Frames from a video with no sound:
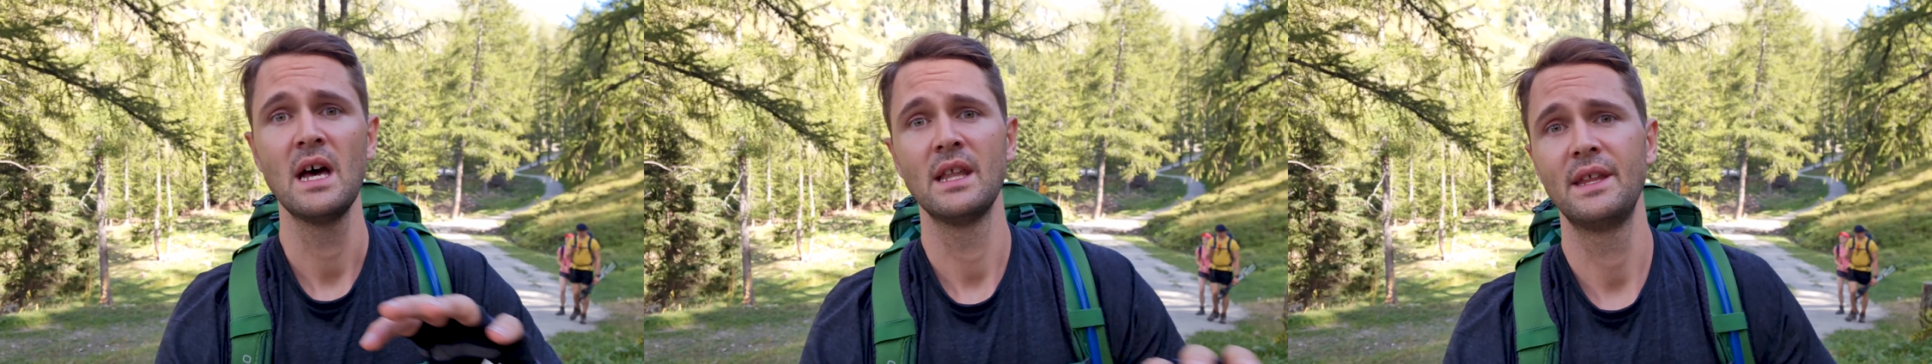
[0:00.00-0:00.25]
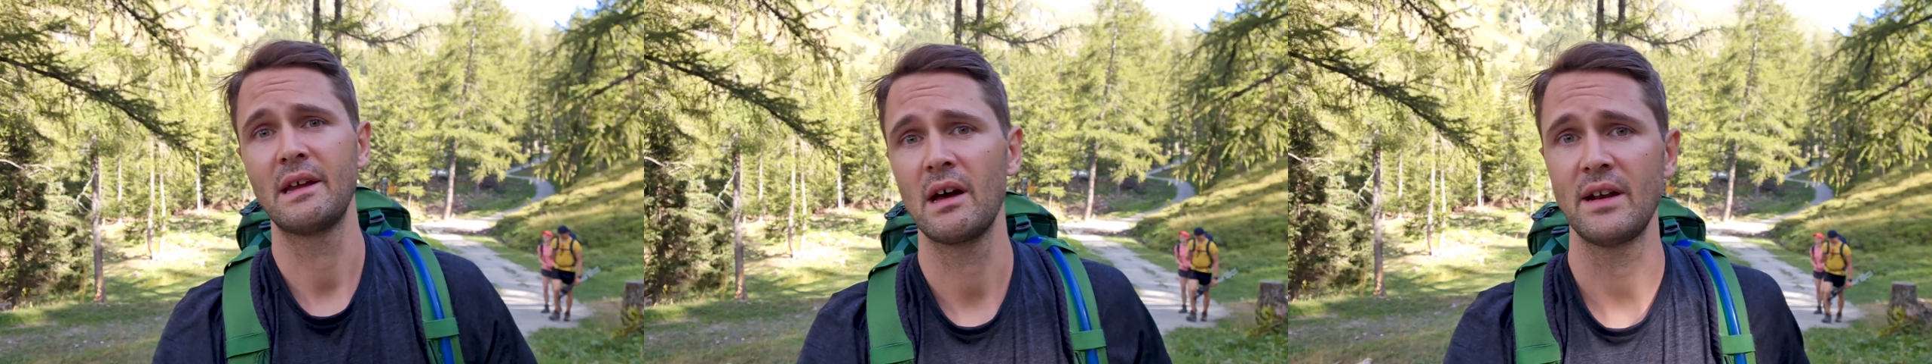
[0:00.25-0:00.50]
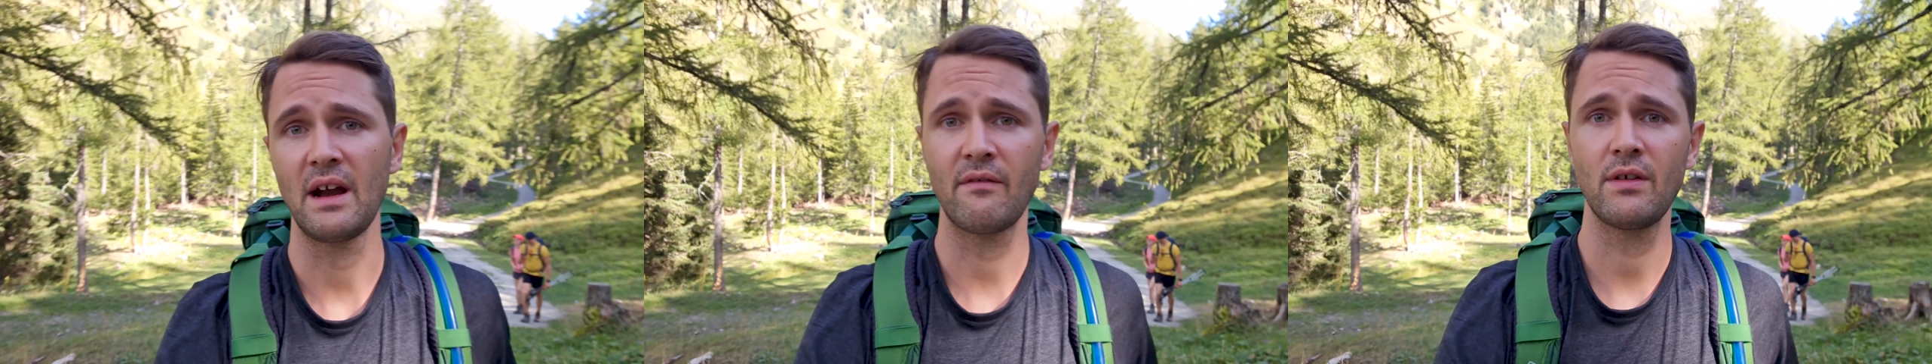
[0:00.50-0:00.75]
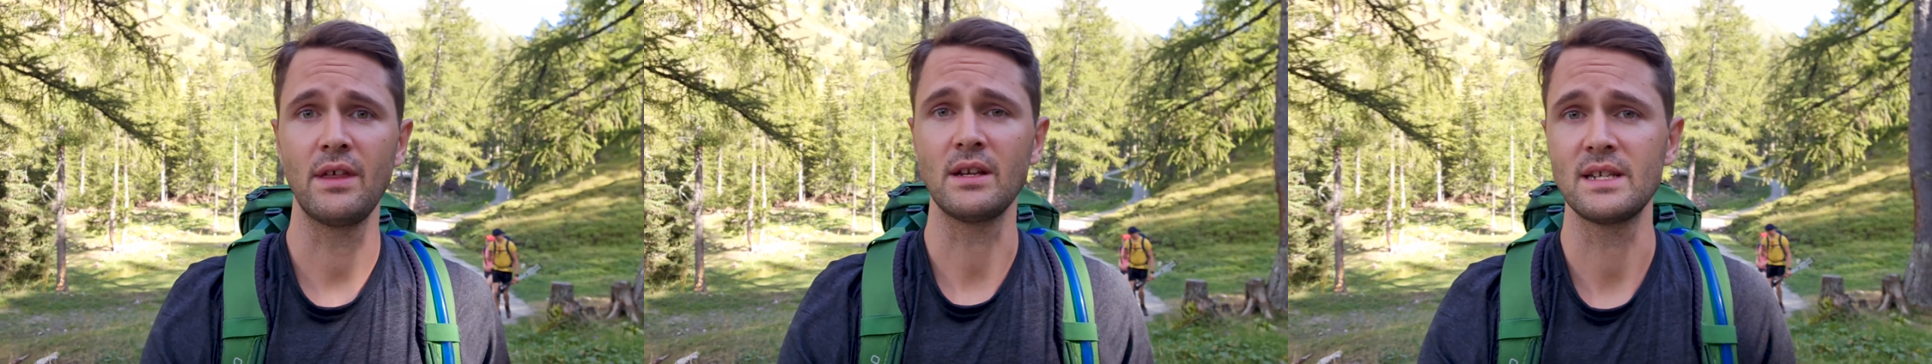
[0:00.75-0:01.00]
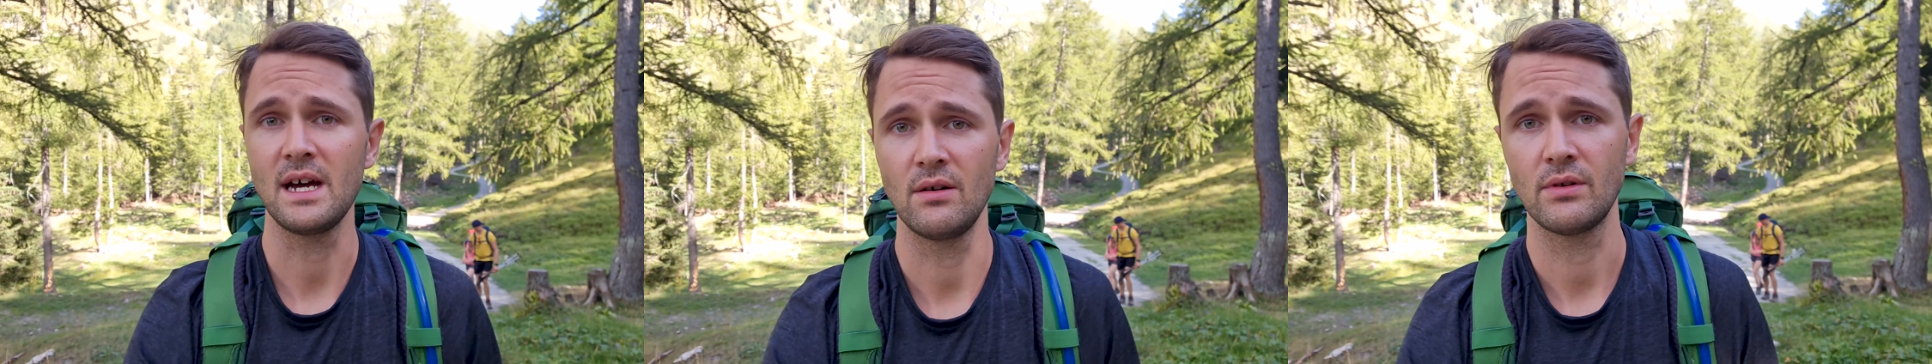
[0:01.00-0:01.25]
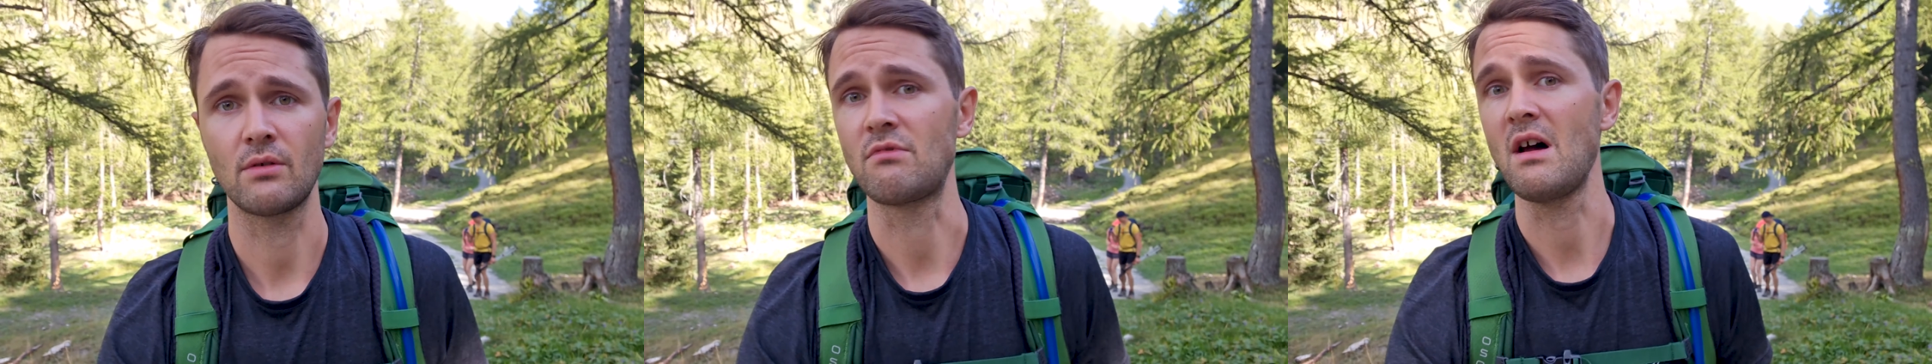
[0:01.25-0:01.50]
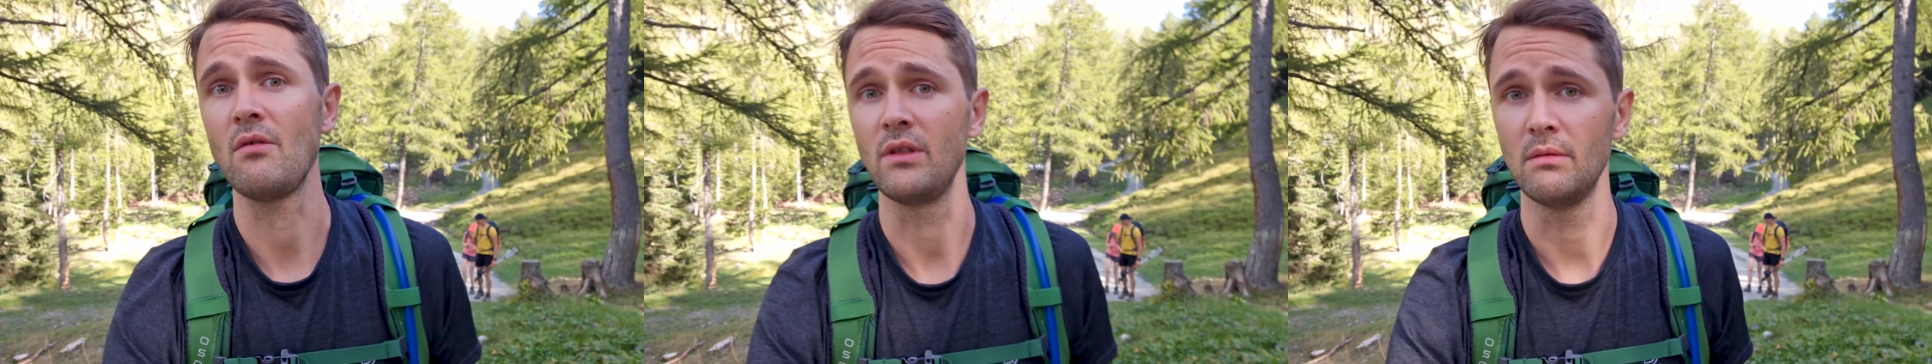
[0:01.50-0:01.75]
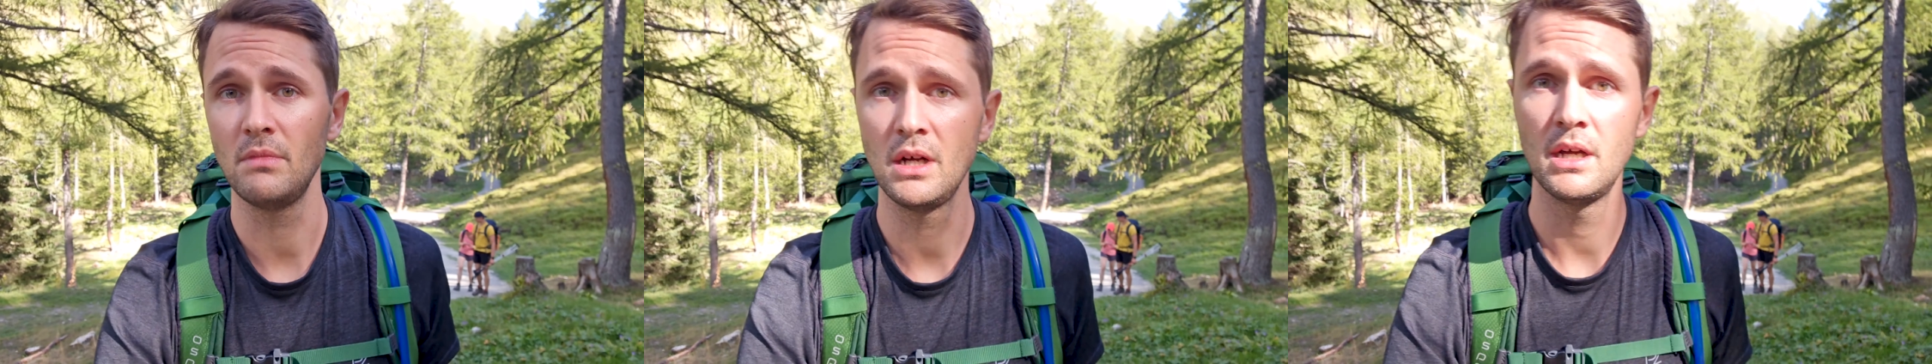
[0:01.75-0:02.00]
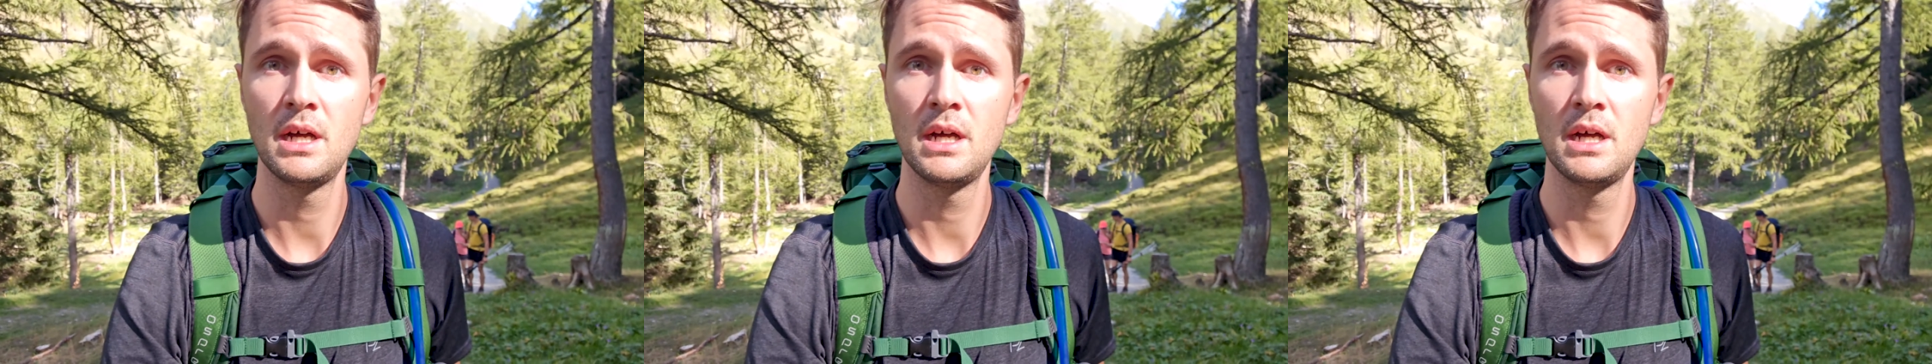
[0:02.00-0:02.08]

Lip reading: they cut everything down around them